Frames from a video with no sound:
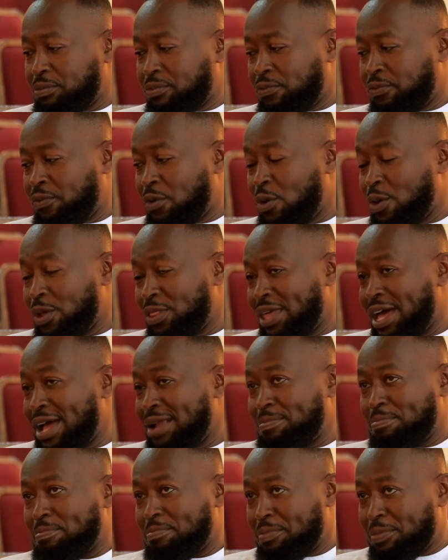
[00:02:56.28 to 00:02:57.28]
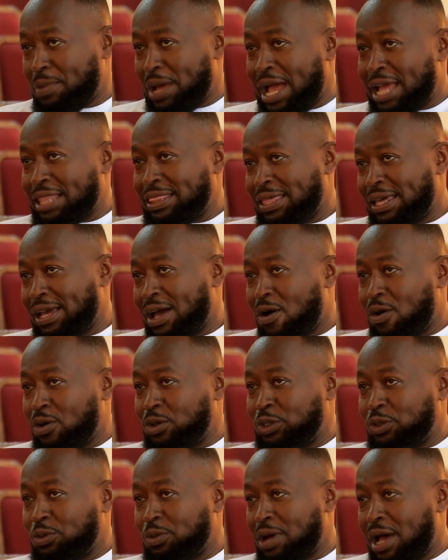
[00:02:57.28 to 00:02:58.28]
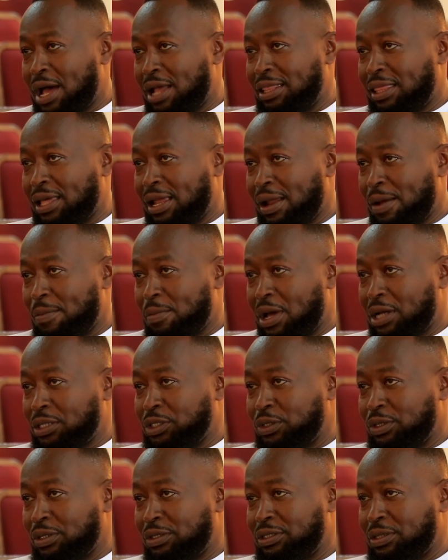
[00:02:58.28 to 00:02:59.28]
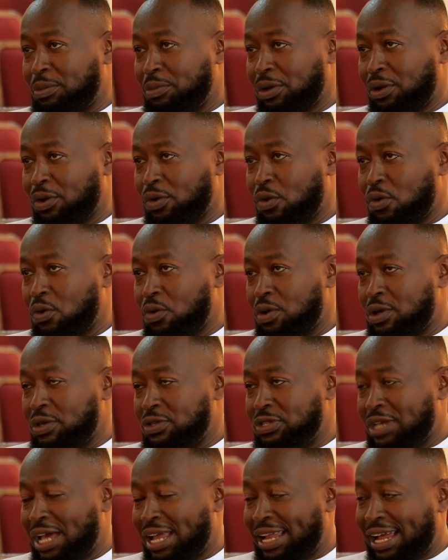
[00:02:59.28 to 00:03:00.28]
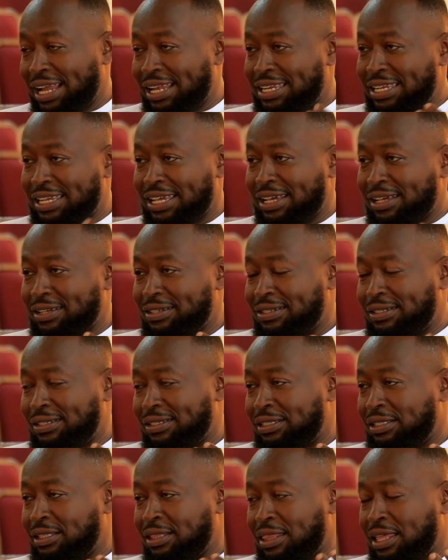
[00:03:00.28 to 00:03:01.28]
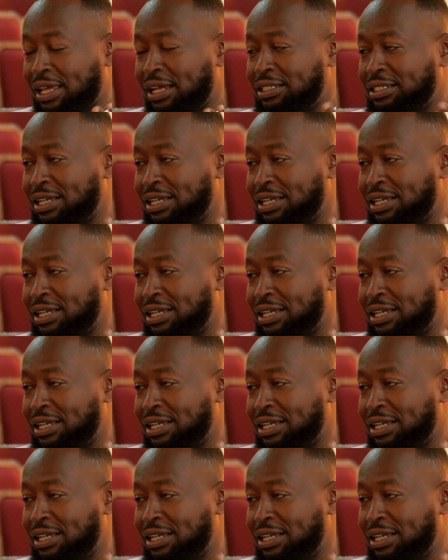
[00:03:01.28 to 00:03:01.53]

Following that, I think I'll also add that I'm actually somebody who is an idea think